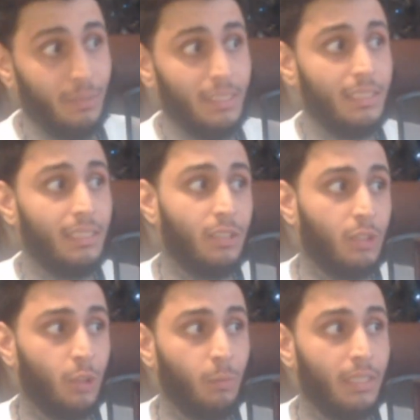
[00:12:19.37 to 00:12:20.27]
see
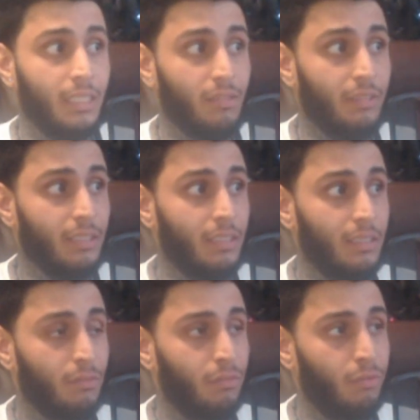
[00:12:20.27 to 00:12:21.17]
so many of
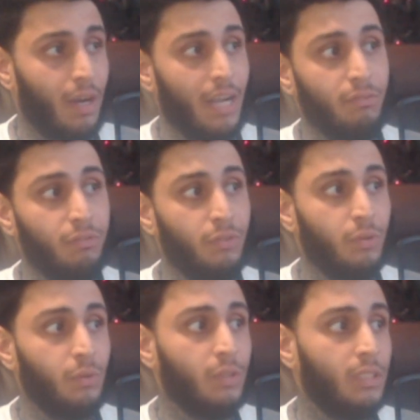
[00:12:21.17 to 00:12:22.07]
the fried
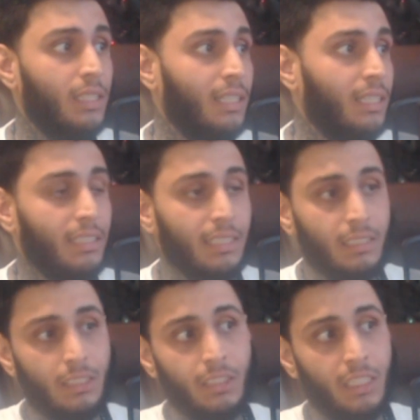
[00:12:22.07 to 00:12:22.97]
foods,
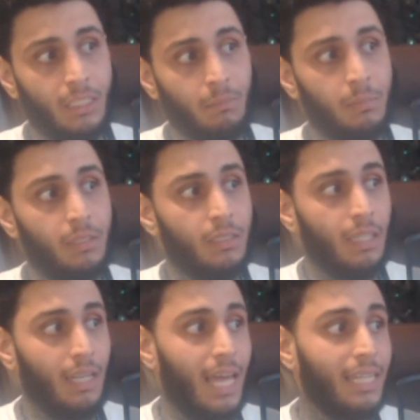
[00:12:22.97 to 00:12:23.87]
these chips,
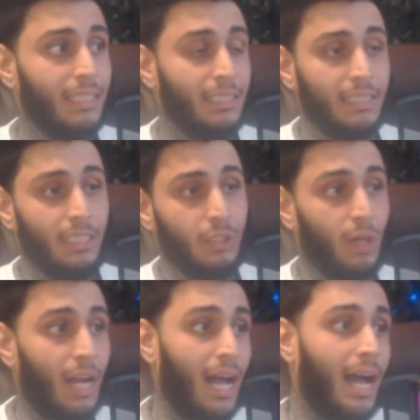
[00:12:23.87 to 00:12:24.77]
a lot of these things
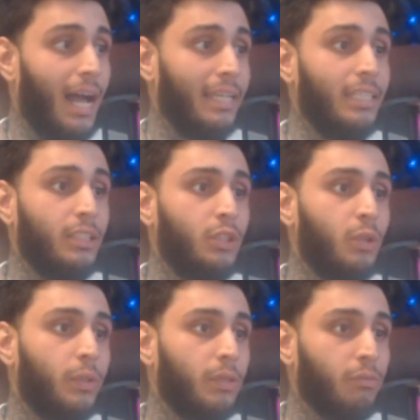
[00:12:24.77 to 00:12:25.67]
are high in
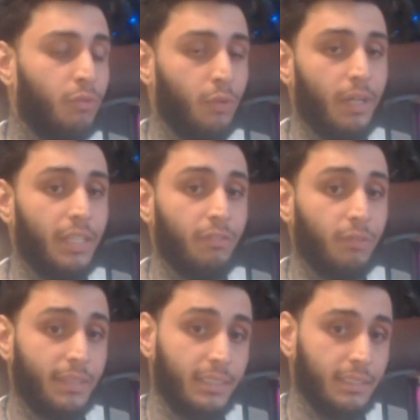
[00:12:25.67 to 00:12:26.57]
sodium for a
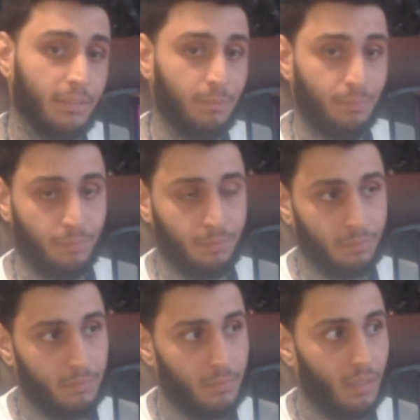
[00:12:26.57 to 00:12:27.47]
reason,
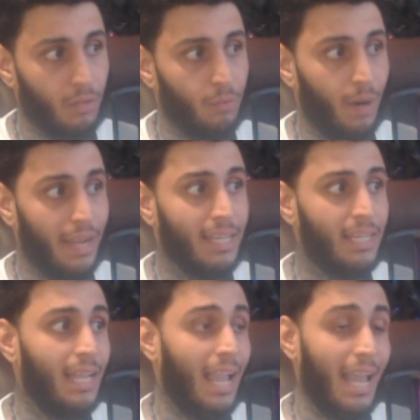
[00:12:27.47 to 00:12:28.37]
right?
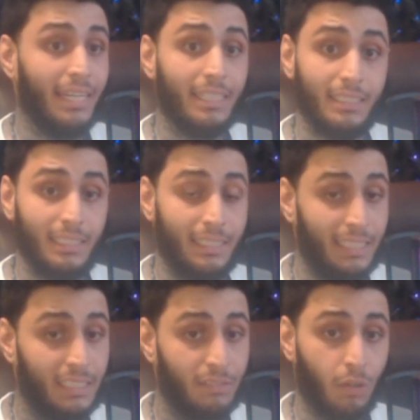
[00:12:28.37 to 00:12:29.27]
And it is
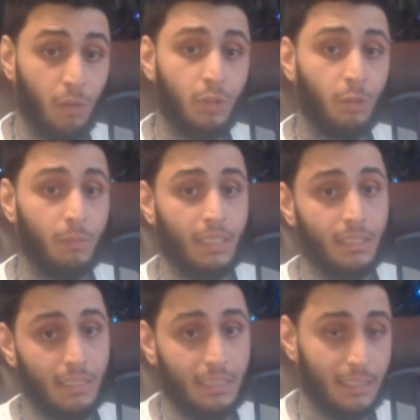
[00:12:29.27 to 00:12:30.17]
addictive also
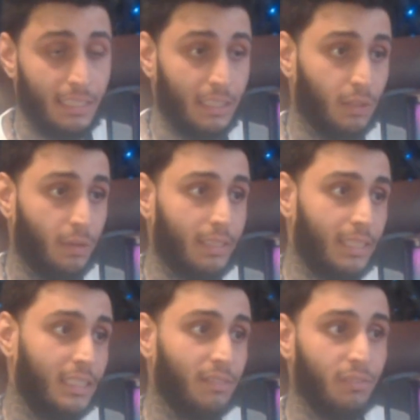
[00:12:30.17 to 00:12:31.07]
because these things are
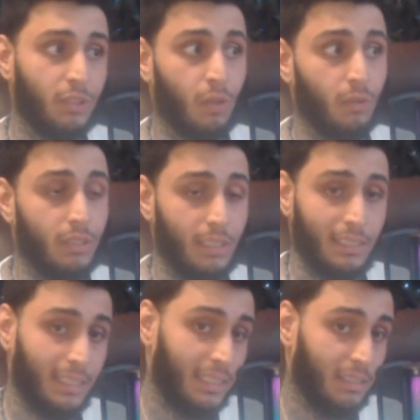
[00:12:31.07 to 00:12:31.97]
addictive. Salt is
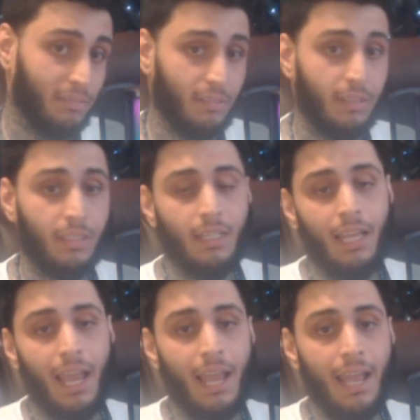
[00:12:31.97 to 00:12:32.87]
addictive
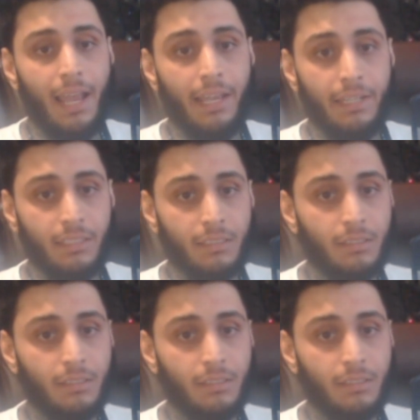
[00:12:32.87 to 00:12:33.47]
and